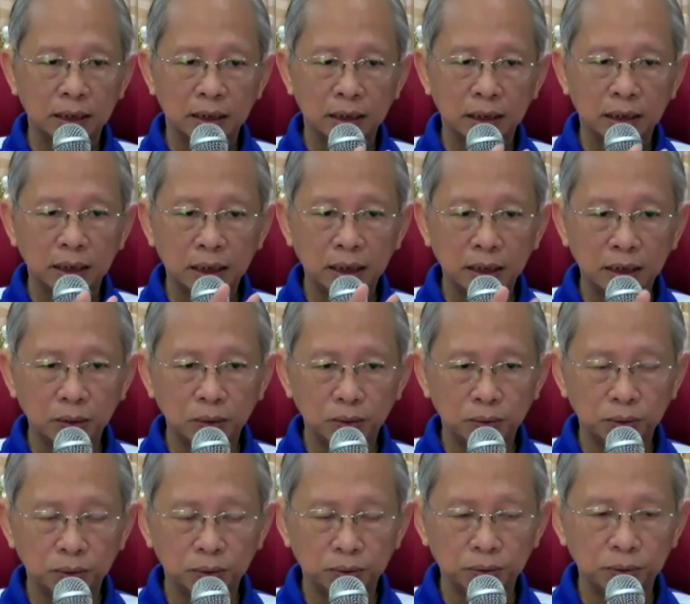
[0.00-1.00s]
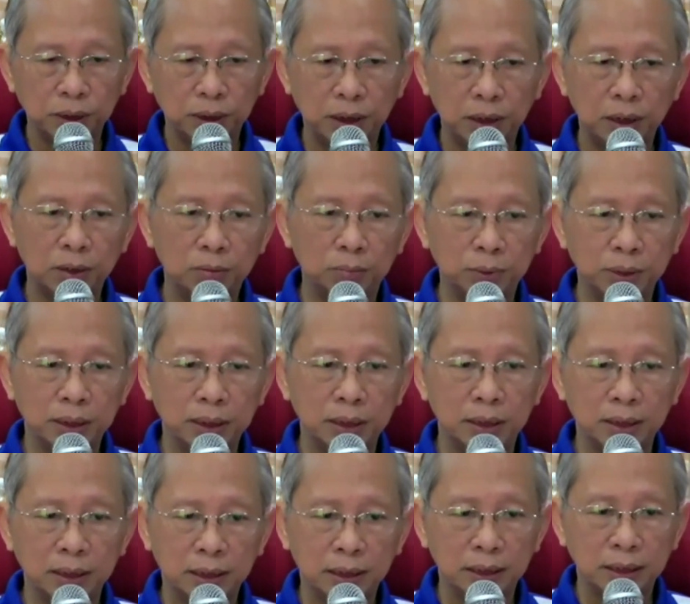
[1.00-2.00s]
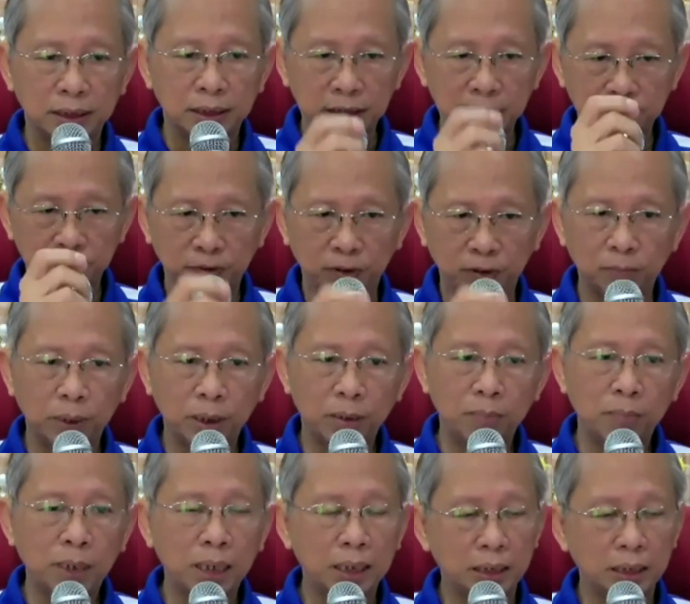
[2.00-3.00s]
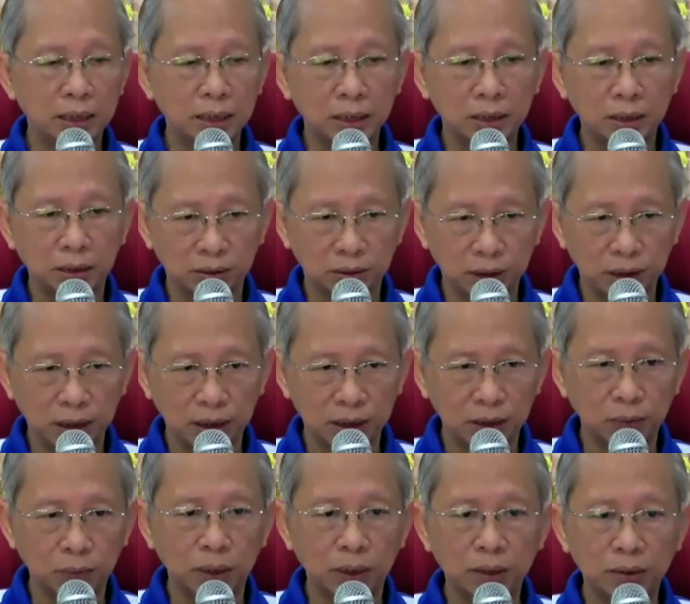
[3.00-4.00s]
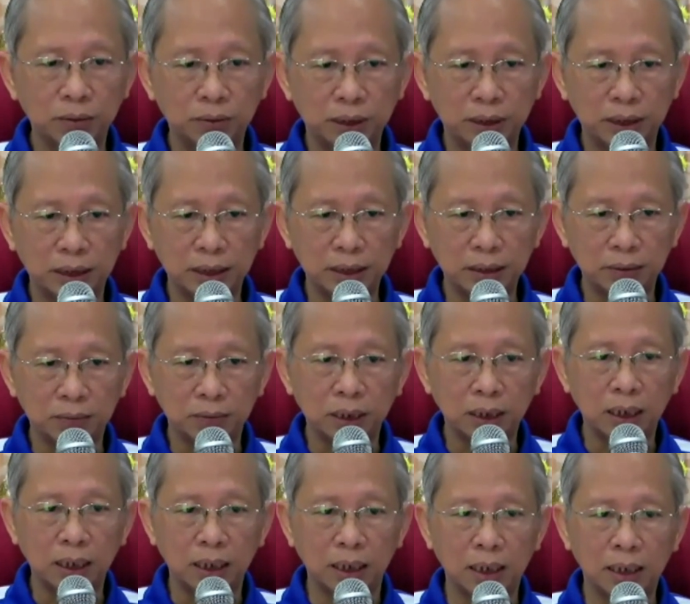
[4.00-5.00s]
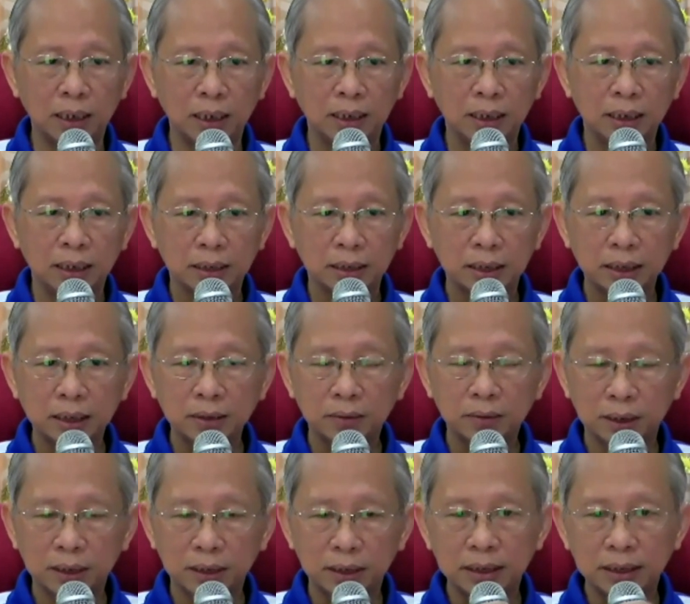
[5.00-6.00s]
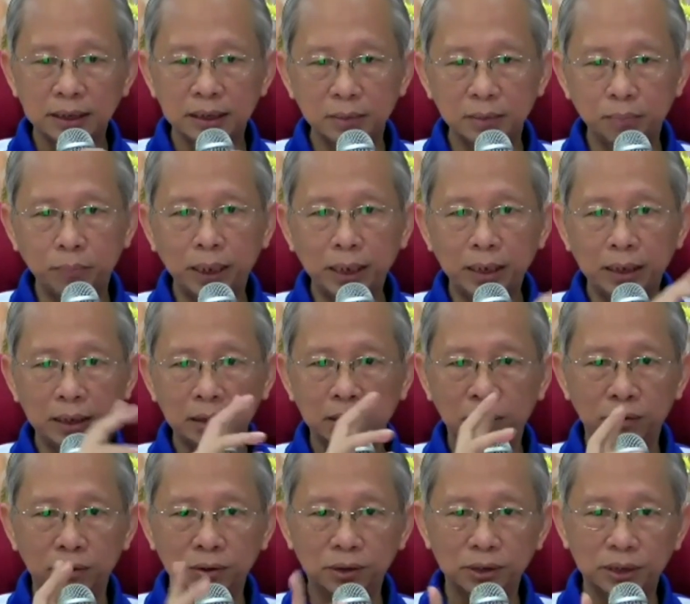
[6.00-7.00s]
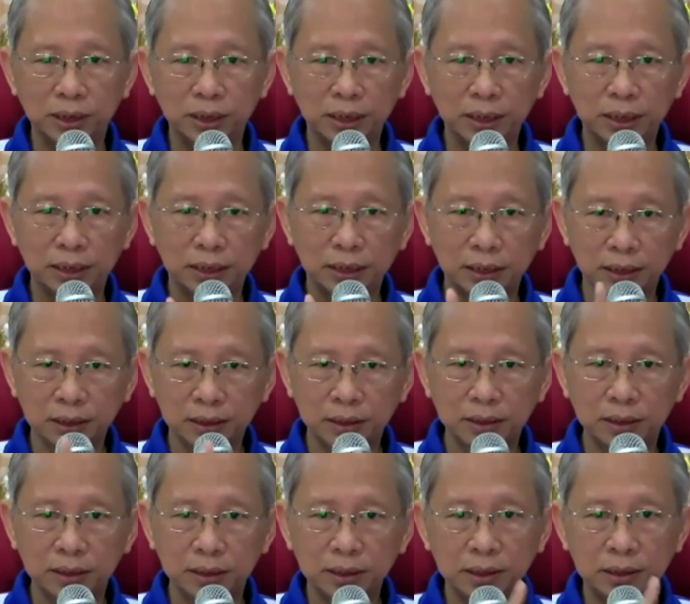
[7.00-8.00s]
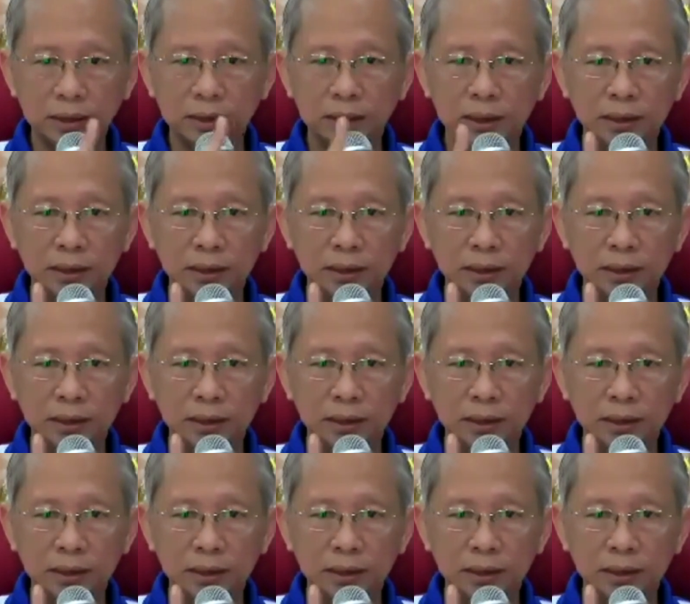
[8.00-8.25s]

hey, no you, hey, no me. This form of mind is not really what you think you are. This one is dependent originating, condition